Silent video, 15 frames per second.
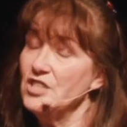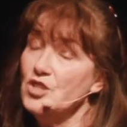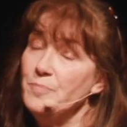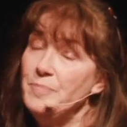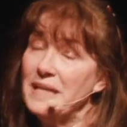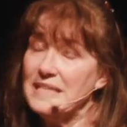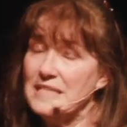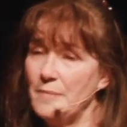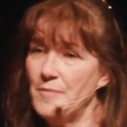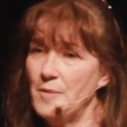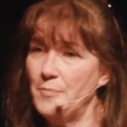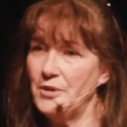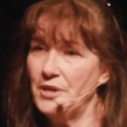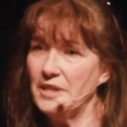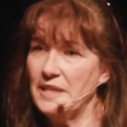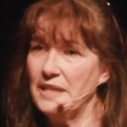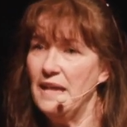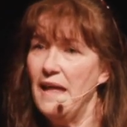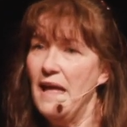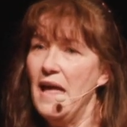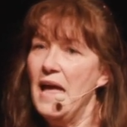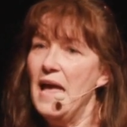She picked up the burden,
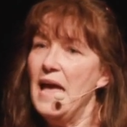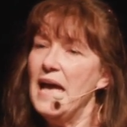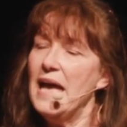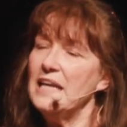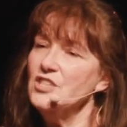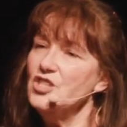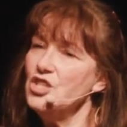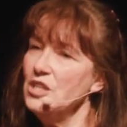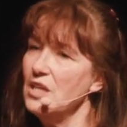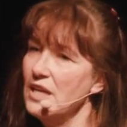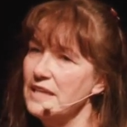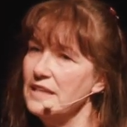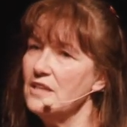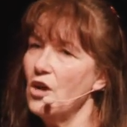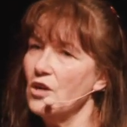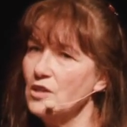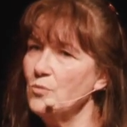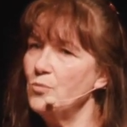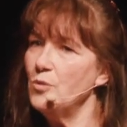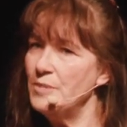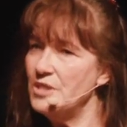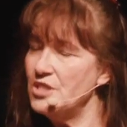and she got the
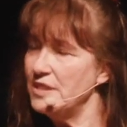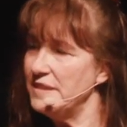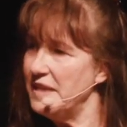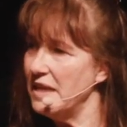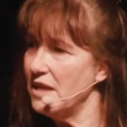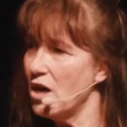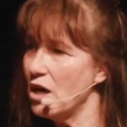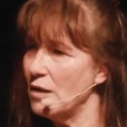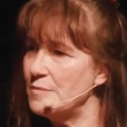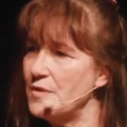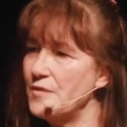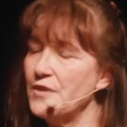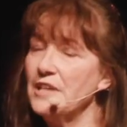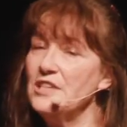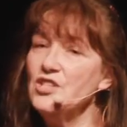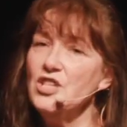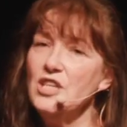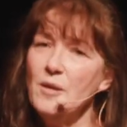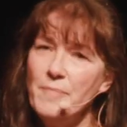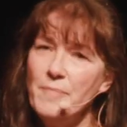woman to link arms with her, and she